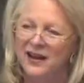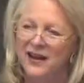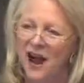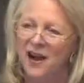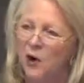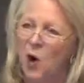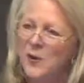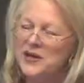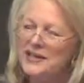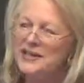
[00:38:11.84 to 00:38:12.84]
I've
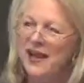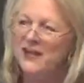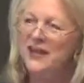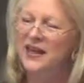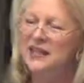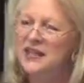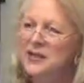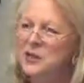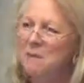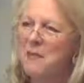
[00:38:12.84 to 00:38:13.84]
always said that it
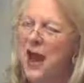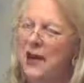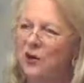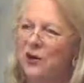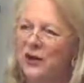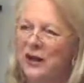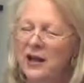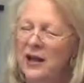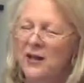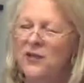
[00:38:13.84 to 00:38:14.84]
doesn't matter
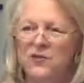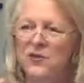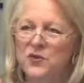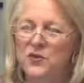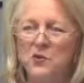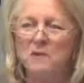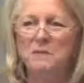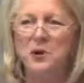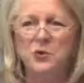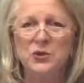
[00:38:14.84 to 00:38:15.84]
the
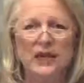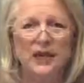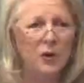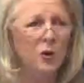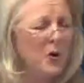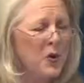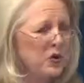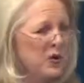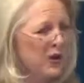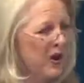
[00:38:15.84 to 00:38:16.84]
most ill
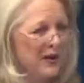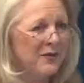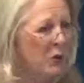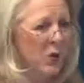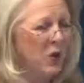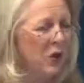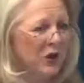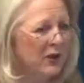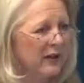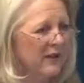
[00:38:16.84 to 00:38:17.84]
person in the
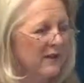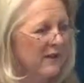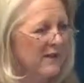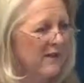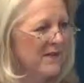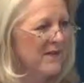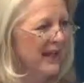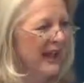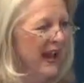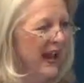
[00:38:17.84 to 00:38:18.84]
world
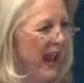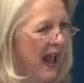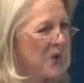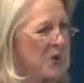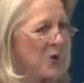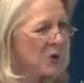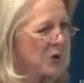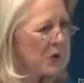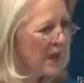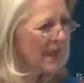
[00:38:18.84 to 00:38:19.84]
and the
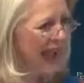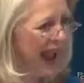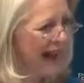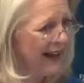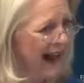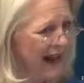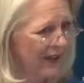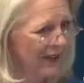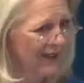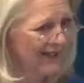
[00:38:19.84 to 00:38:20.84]
person with the
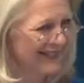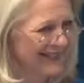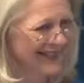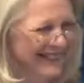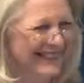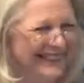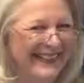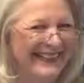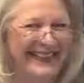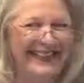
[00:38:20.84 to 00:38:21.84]
hangnail.
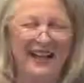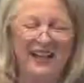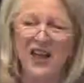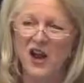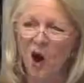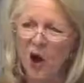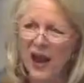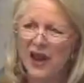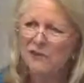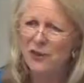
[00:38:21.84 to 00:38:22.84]
They all
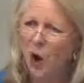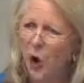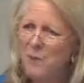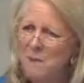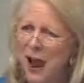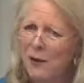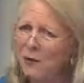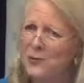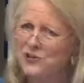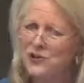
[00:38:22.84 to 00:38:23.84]
have their own
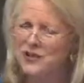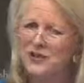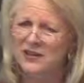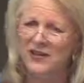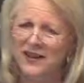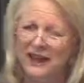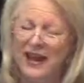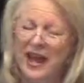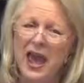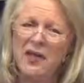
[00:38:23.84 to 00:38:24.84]
mountains.
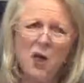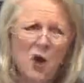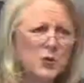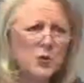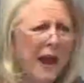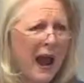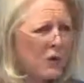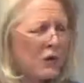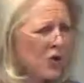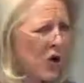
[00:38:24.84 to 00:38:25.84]
And those
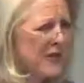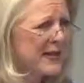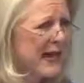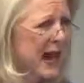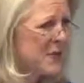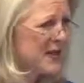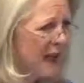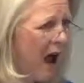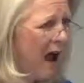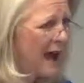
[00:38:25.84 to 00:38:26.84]
mountains are the same
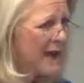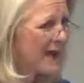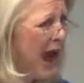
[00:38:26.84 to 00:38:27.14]
size.